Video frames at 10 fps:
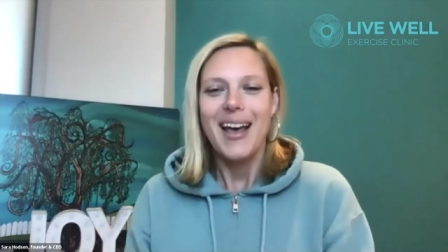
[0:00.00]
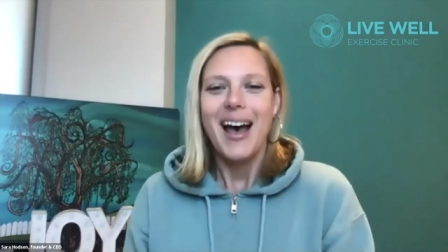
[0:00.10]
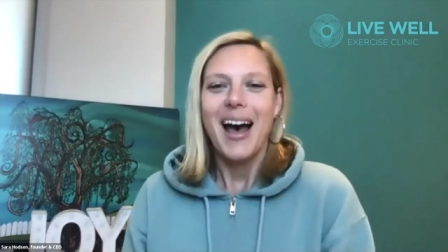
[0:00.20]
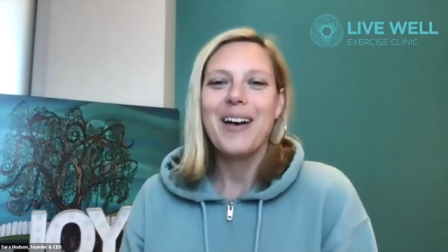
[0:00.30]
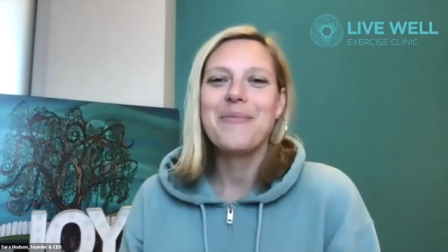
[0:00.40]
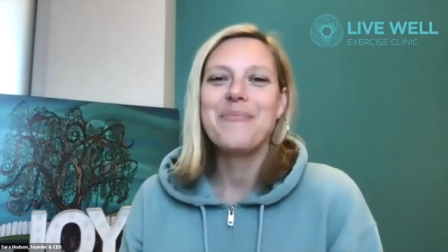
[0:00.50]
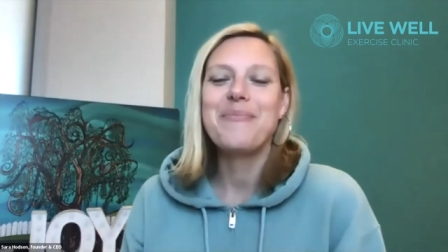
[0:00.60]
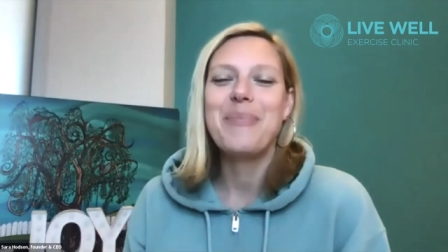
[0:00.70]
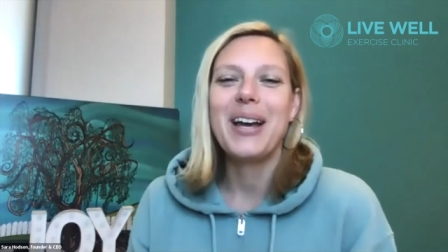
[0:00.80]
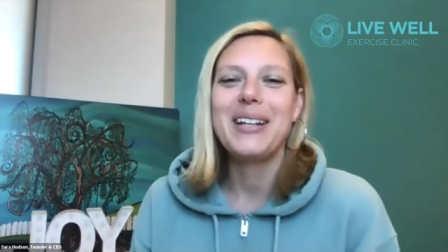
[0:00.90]

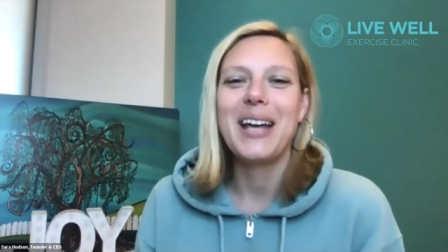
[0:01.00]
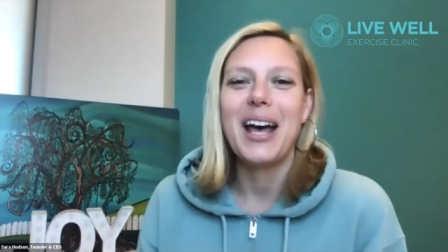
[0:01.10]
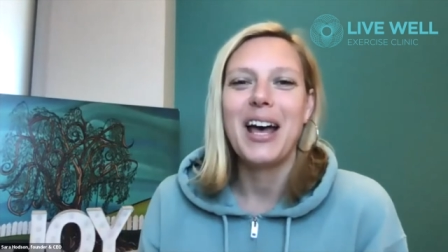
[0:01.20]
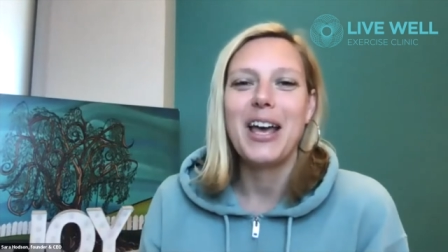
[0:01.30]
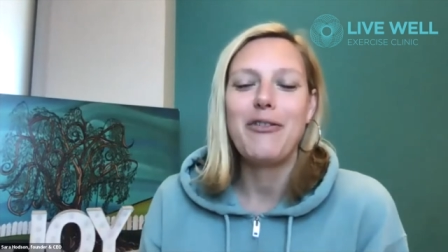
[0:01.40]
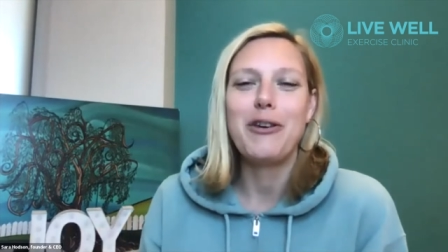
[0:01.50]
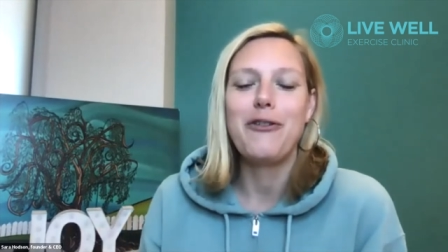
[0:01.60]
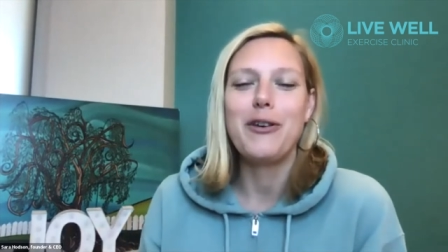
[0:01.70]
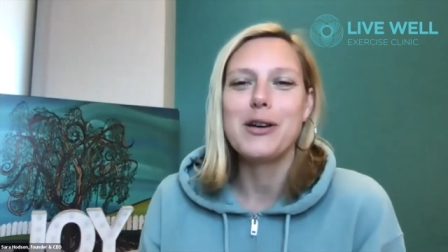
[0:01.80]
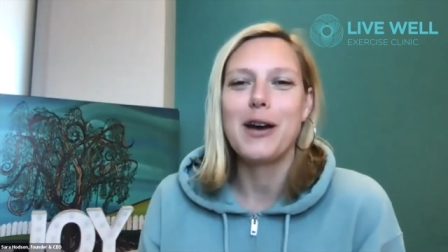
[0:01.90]
but if you
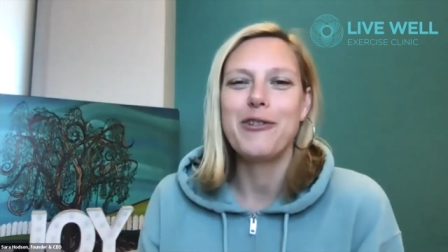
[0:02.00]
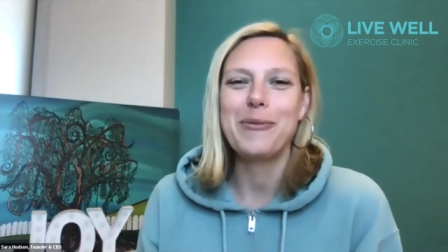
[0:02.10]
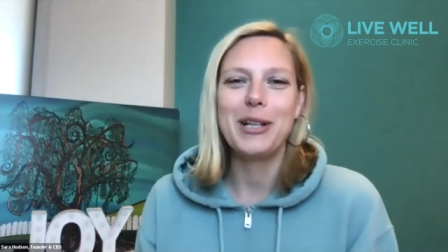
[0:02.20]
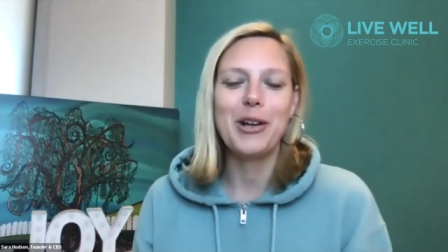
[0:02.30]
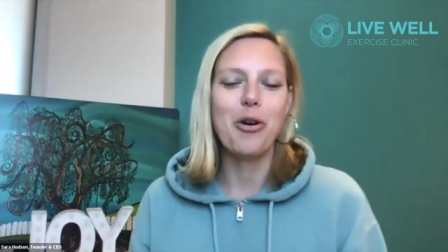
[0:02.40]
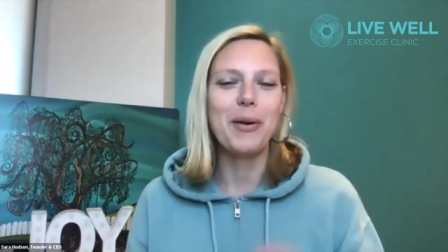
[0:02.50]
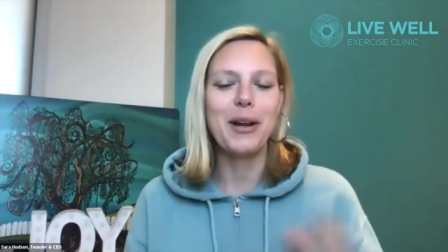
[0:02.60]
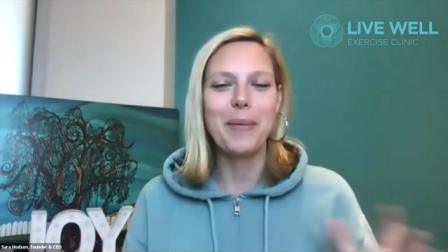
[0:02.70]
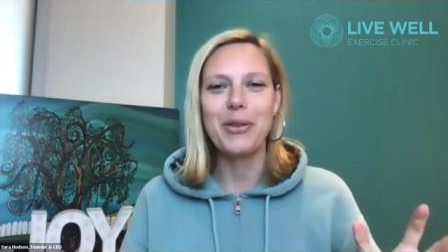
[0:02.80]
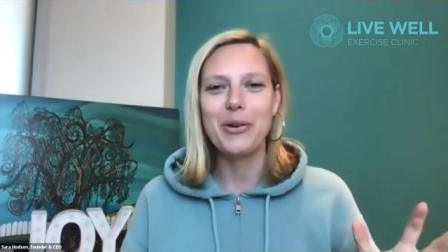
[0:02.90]
feel comfortable, open
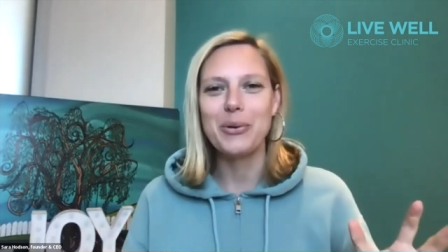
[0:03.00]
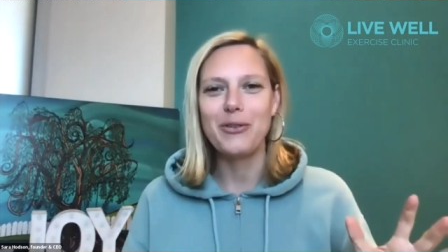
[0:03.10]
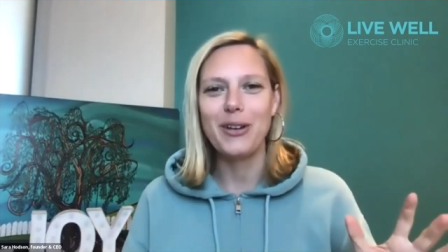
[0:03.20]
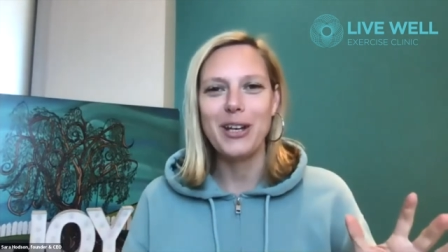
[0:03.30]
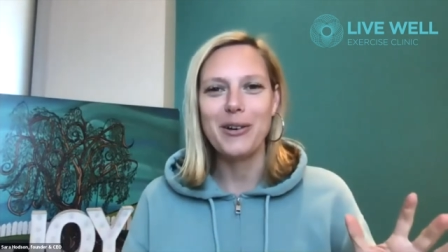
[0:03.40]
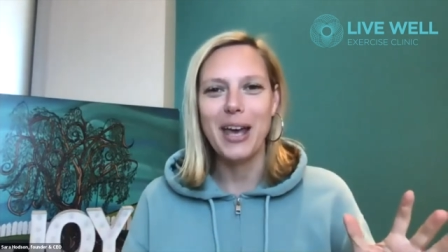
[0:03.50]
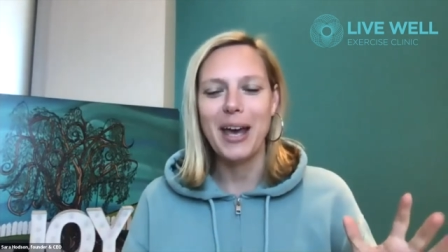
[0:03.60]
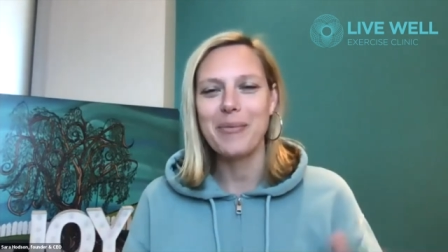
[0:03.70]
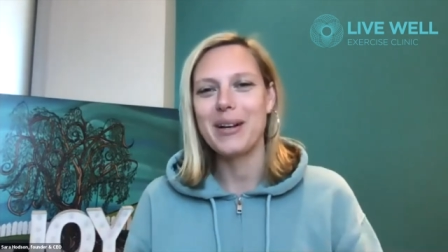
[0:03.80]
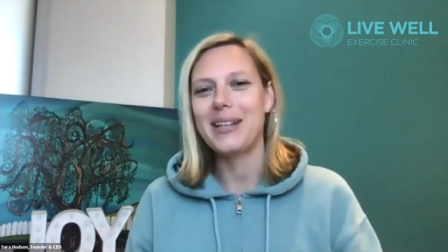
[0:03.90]
up those video
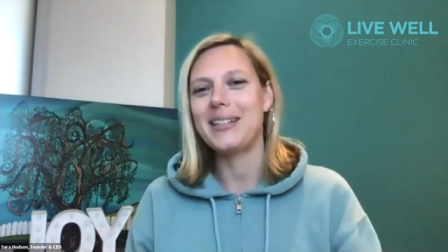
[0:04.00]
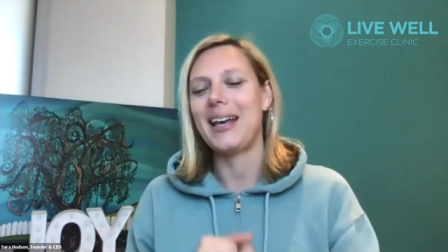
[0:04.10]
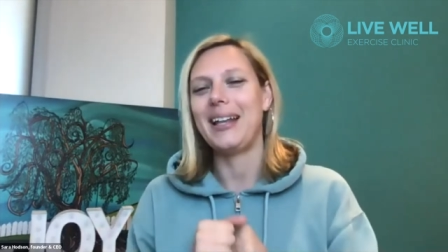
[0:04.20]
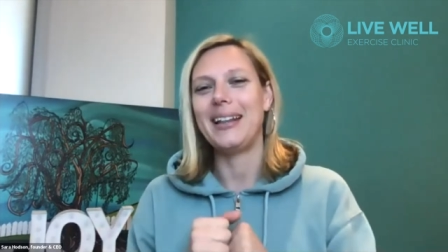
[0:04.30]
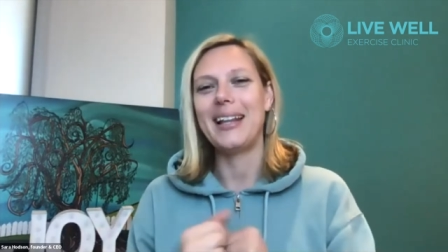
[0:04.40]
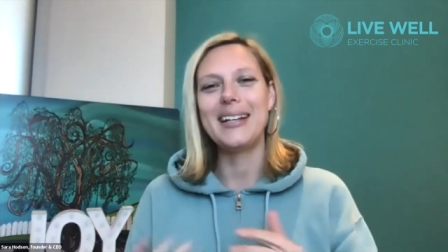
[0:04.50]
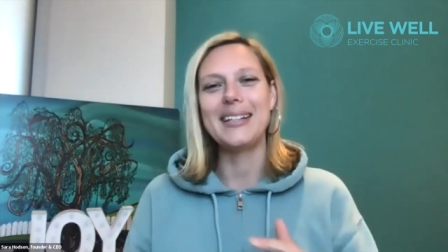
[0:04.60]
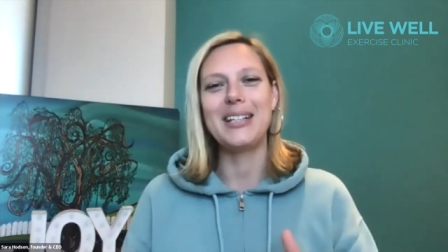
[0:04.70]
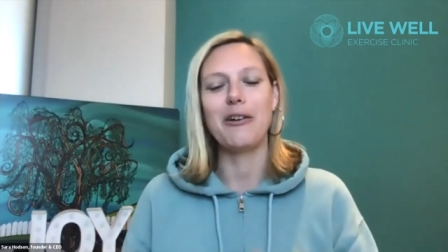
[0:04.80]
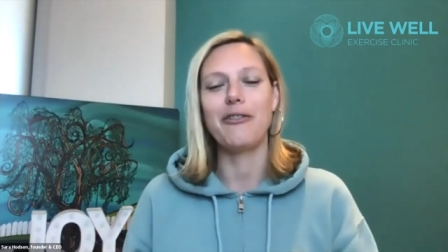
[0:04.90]
cameras and let us see
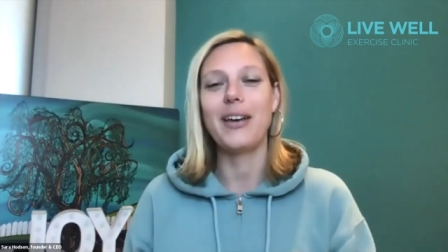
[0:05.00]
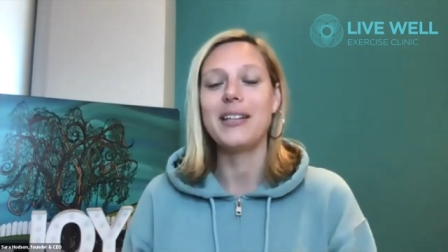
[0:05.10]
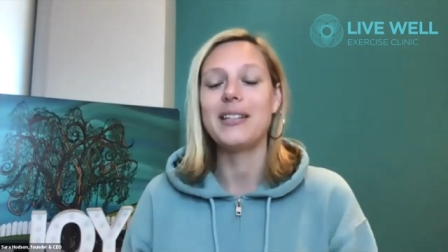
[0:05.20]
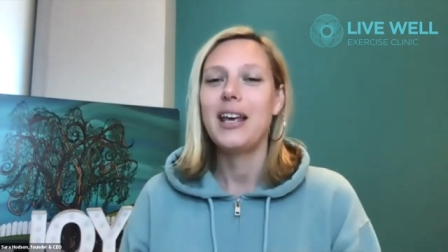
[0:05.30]
your face.